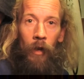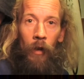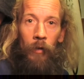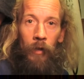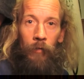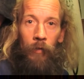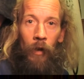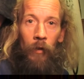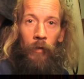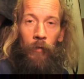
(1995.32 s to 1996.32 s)
only if,
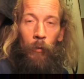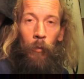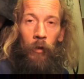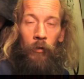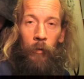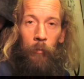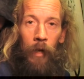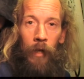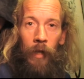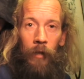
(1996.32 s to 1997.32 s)
only if you watch it
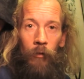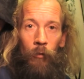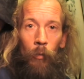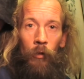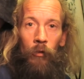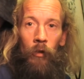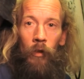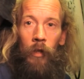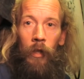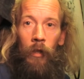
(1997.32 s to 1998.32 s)
back late. So, what are you
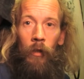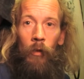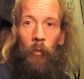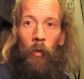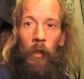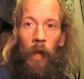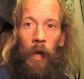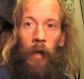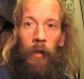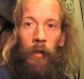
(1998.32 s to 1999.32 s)
looking? looking at? What that?